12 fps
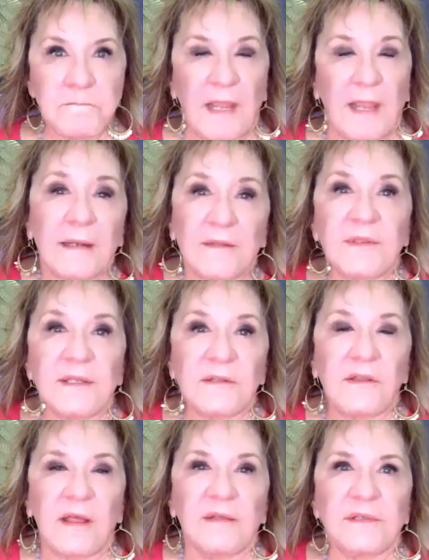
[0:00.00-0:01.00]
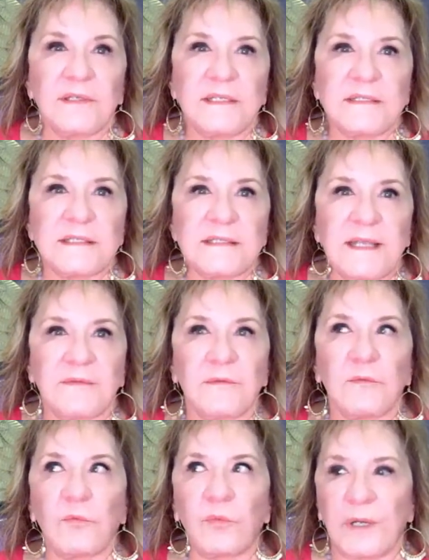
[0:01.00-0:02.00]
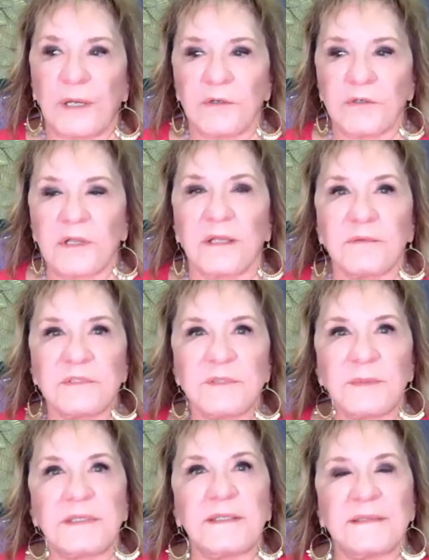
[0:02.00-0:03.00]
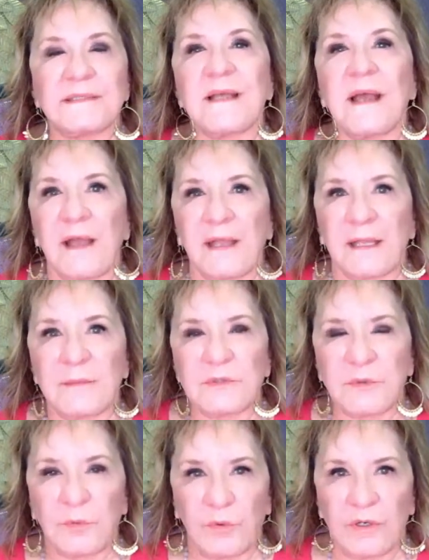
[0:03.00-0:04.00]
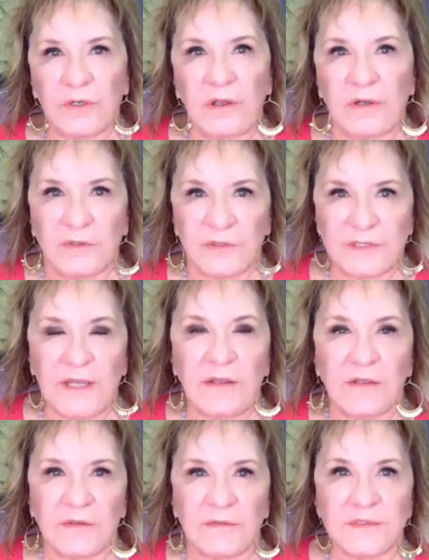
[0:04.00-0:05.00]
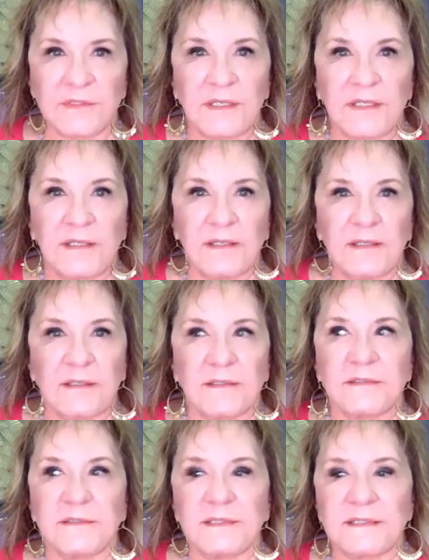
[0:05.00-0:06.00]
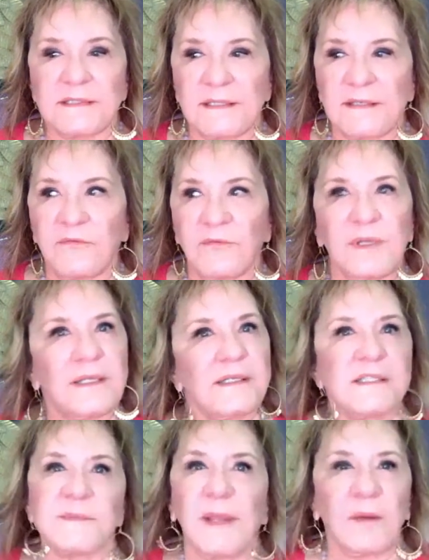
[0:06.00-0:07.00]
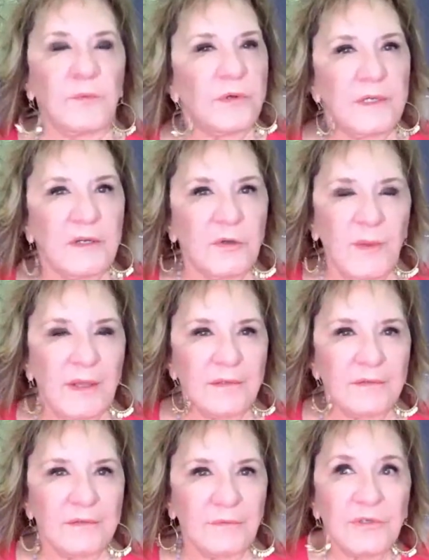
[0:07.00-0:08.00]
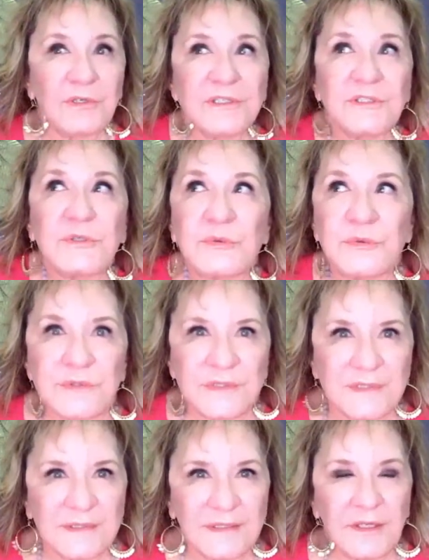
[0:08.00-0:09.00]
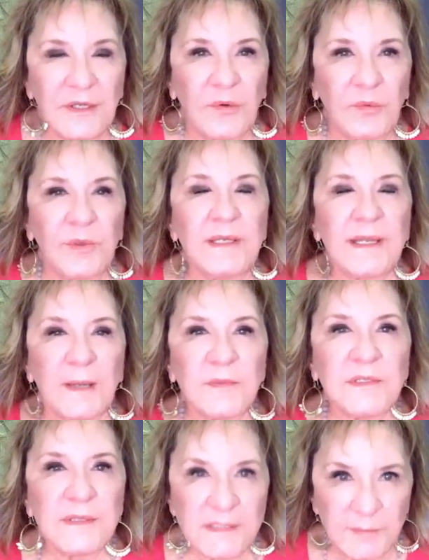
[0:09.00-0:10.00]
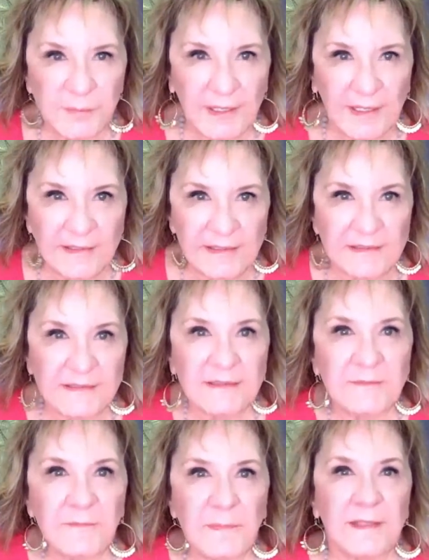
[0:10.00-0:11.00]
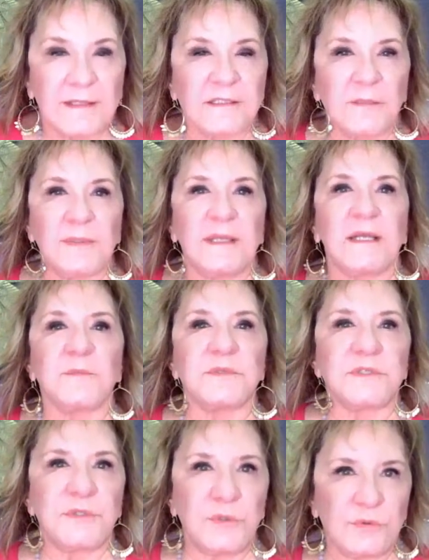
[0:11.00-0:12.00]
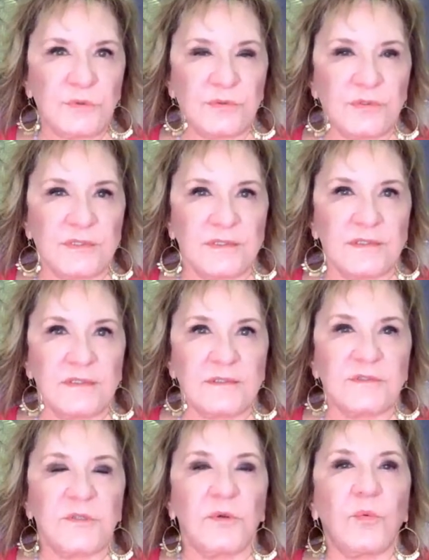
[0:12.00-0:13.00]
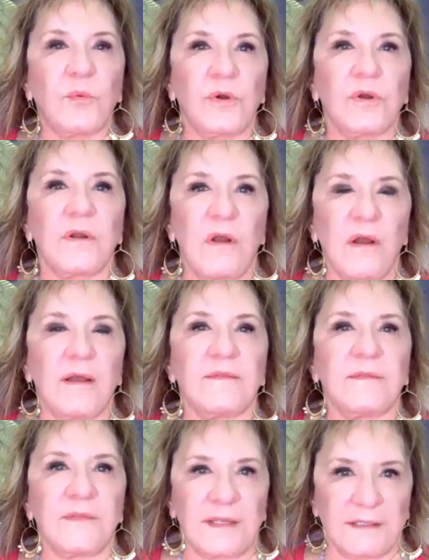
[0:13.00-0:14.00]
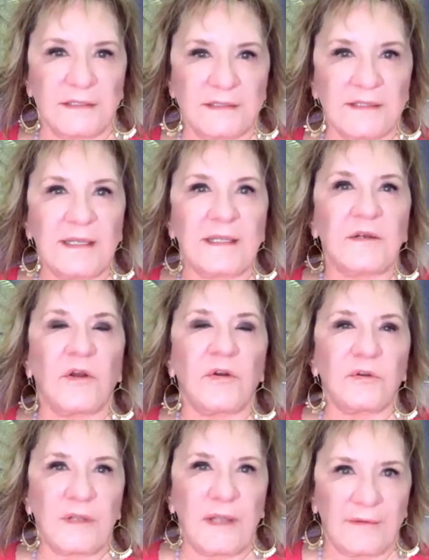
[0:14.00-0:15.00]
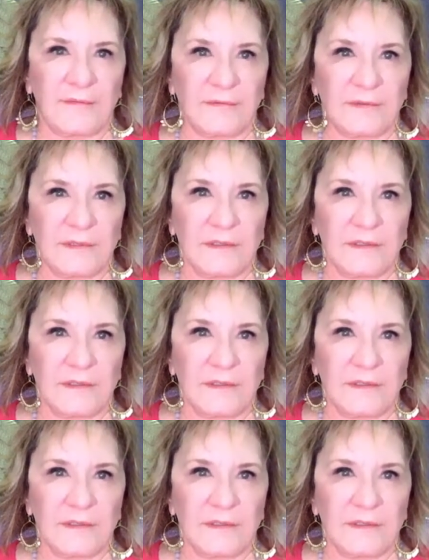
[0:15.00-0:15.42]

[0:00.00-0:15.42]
And I think a lot of it is that we are not spending the time to work on ourselves to see if we can expand. We're students. We came to this planet to become students, to work on things in our life,